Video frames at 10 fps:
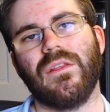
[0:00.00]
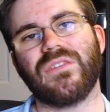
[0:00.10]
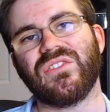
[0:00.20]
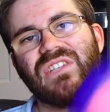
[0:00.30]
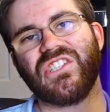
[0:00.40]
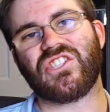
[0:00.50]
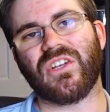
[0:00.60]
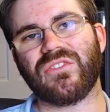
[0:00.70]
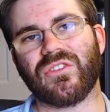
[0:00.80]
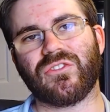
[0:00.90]
isn't
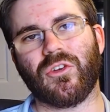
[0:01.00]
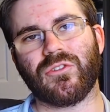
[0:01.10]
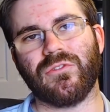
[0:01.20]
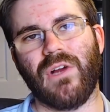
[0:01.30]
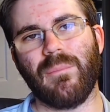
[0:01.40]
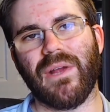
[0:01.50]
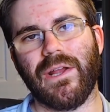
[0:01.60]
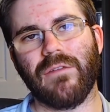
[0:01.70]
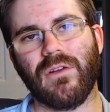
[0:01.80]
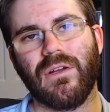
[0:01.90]
just a Star Savant by
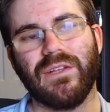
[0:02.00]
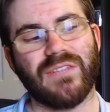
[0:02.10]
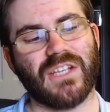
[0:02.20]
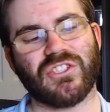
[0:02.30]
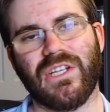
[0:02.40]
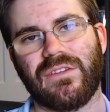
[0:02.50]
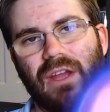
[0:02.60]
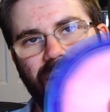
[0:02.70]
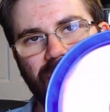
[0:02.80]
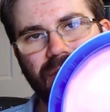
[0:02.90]
Innova. It's actually a
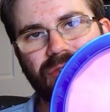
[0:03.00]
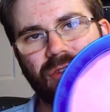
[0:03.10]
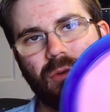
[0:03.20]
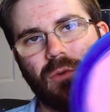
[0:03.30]
Techdisc, which